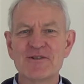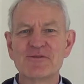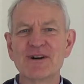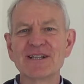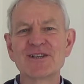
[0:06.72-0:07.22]

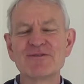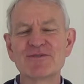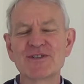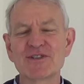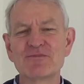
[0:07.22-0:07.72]
Welcome
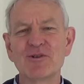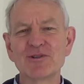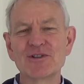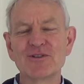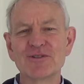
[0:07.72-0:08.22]
to Small
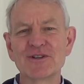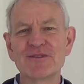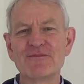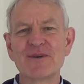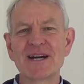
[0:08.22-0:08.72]
Talk.
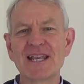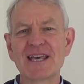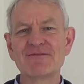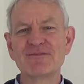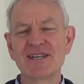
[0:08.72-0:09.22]
My
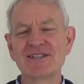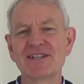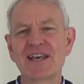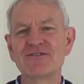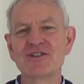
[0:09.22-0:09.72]
name is
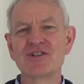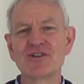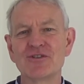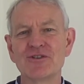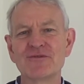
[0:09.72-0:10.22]
David
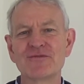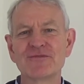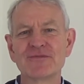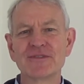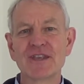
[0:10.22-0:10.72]
Shaw.
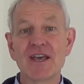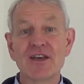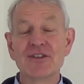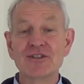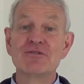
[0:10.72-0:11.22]

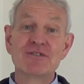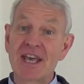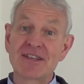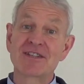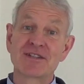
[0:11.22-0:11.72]
The New
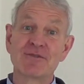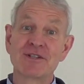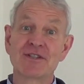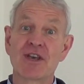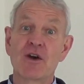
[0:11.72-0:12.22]

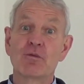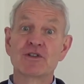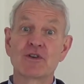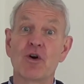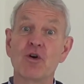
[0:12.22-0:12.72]
Testament
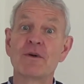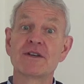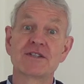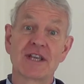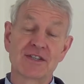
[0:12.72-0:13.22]
was
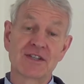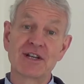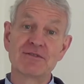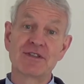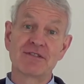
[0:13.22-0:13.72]
almost
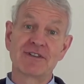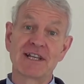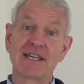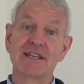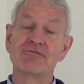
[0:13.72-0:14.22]

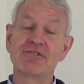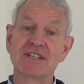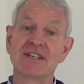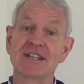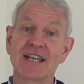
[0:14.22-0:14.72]
exclusively
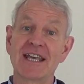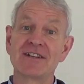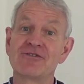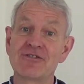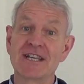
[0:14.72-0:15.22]
written
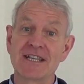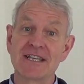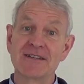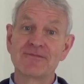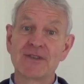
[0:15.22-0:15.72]
in Greek.